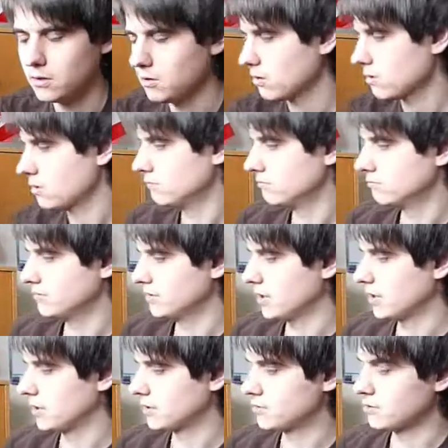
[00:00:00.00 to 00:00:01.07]
you can
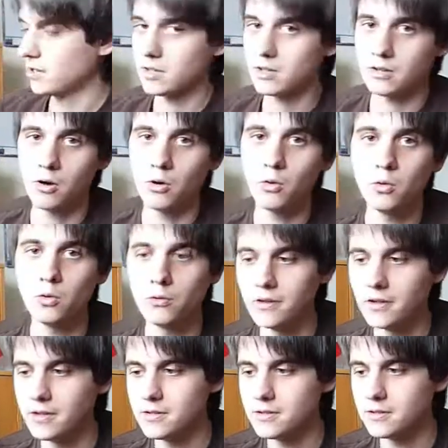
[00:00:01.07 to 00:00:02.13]
drink whole of
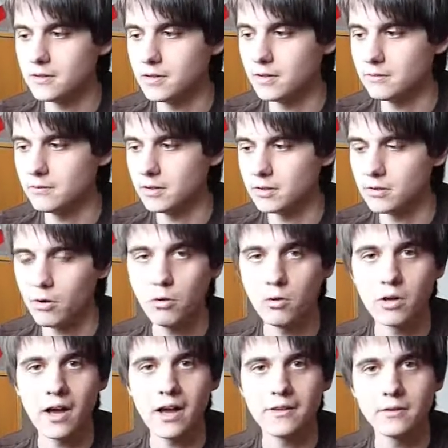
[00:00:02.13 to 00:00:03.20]
these and
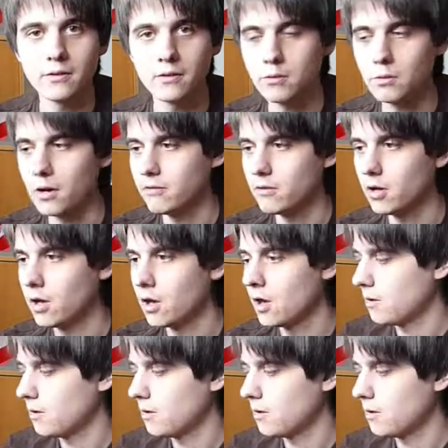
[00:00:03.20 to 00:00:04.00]
whole can, whatever.